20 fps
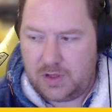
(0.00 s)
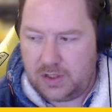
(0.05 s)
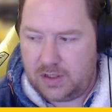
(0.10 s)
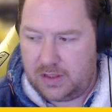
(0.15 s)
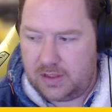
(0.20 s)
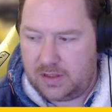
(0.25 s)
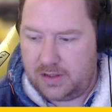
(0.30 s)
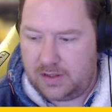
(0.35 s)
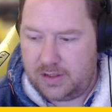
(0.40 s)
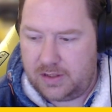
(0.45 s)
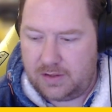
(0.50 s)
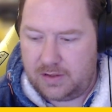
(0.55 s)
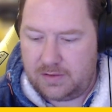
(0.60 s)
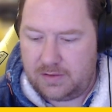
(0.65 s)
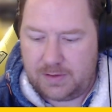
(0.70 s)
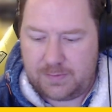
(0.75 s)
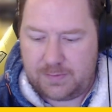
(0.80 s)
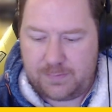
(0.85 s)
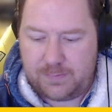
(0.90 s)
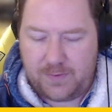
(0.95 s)

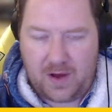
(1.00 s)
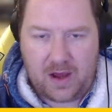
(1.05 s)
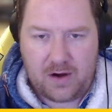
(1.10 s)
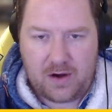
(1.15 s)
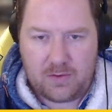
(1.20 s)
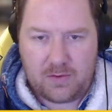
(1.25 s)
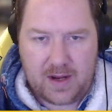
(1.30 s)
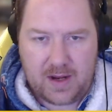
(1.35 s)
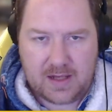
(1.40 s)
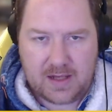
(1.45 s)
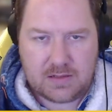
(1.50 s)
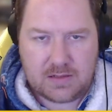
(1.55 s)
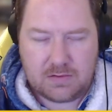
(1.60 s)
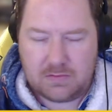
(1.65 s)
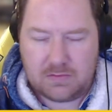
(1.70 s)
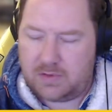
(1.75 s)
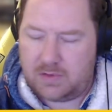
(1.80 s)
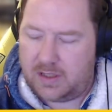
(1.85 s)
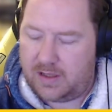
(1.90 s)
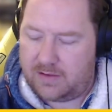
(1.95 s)
the fire red,
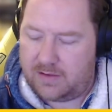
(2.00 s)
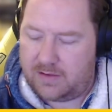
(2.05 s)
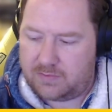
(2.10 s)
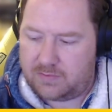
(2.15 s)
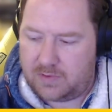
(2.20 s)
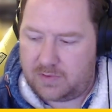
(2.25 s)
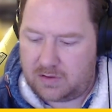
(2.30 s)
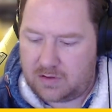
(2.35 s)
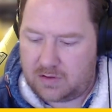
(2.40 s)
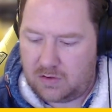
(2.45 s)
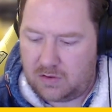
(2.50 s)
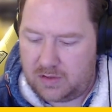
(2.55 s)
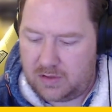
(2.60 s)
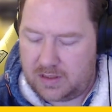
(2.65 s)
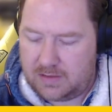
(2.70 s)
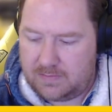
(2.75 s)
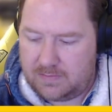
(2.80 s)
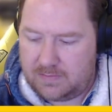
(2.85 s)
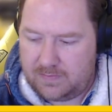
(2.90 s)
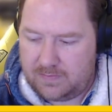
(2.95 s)
what do they call
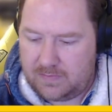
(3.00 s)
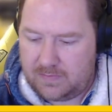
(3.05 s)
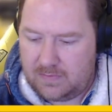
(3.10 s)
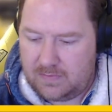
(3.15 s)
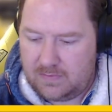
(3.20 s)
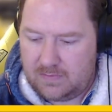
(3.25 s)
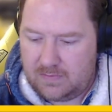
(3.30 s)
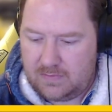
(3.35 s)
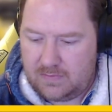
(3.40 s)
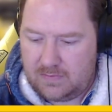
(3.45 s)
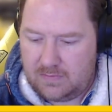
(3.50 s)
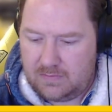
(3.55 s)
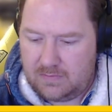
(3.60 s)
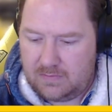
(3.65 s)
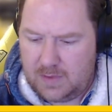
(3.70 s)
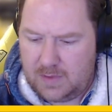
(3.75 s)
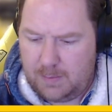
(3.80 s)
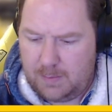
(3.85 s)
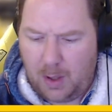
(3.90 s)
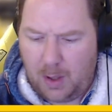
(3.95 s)
it?
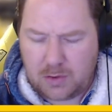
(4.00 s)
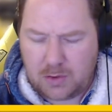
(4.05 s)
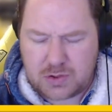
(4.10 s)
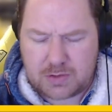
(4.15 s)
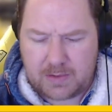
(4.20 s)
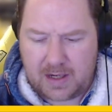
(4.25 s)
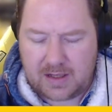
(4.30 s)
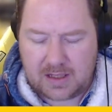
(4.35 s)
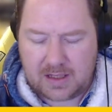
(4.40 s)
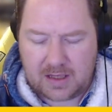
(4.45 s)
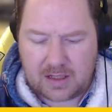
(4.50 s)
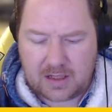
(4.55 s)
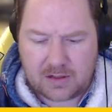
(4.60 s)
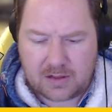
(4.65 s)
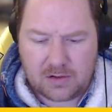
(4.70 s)
Pulse red, I think they